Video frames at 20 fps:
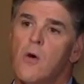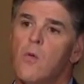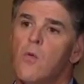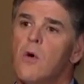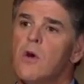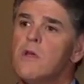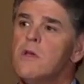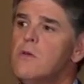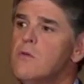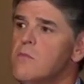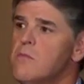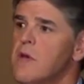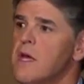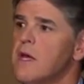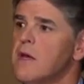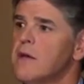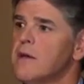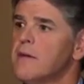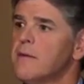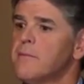What do you
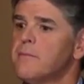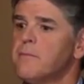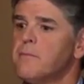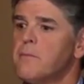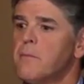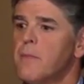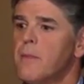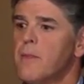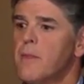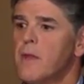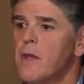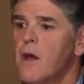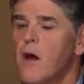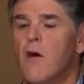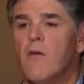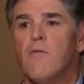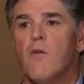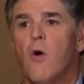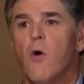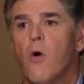make
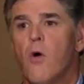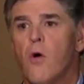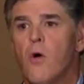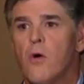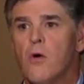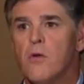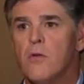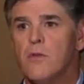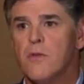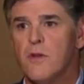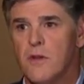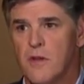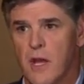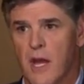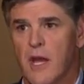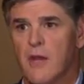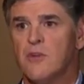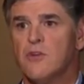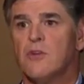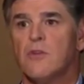of all the
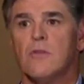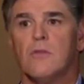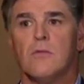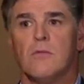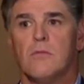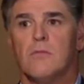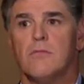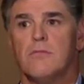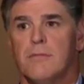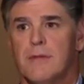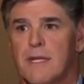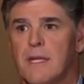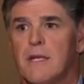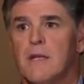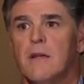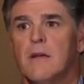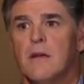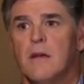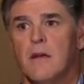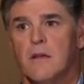national
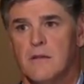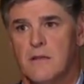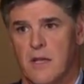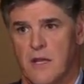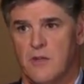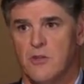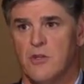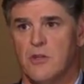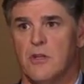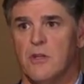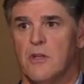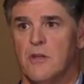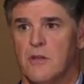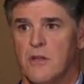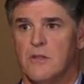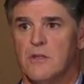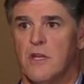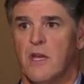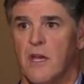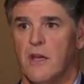media attention in
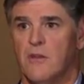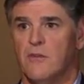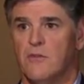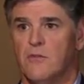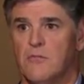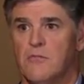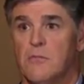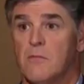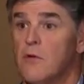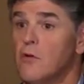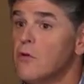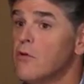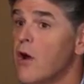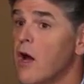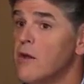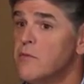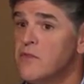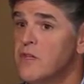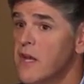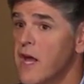this case? There are
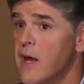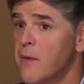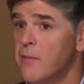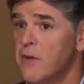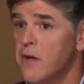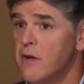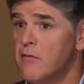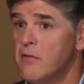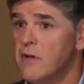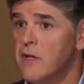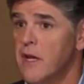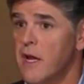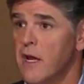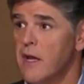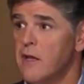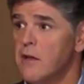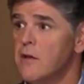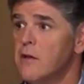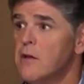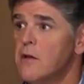crimes that happen every
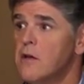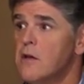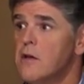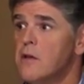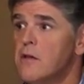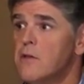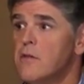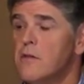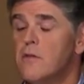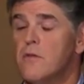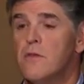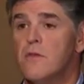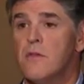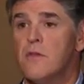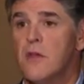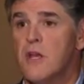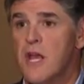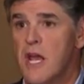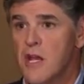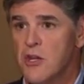day.
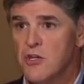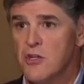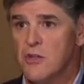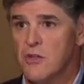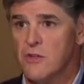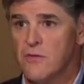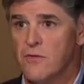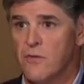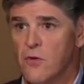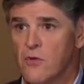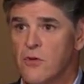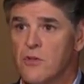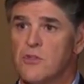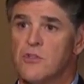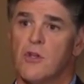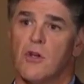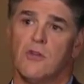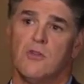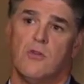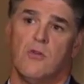The nation is
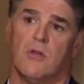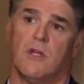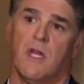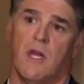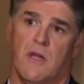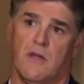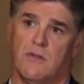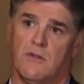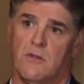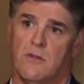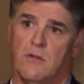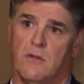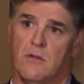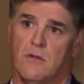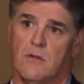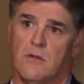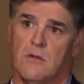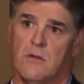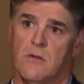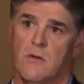focused on your case.
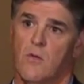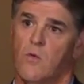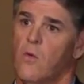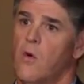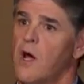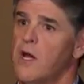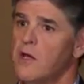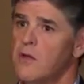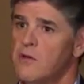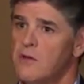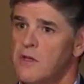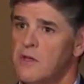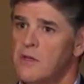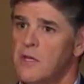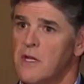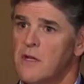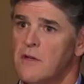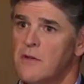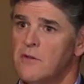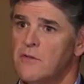Why do you think
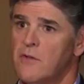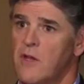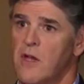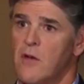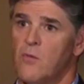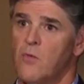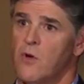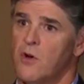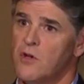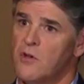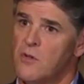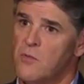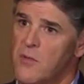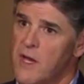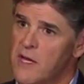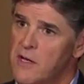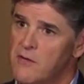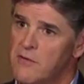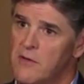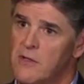that is, and what do you
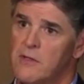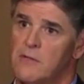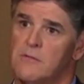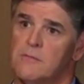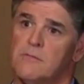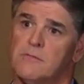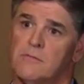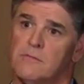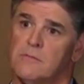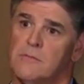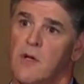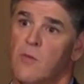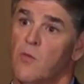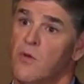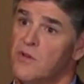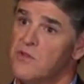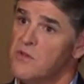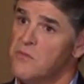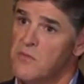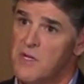make of it? And
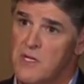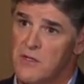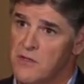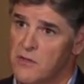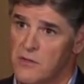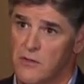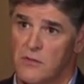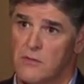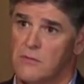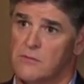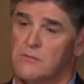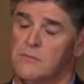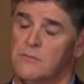what does it mean to you?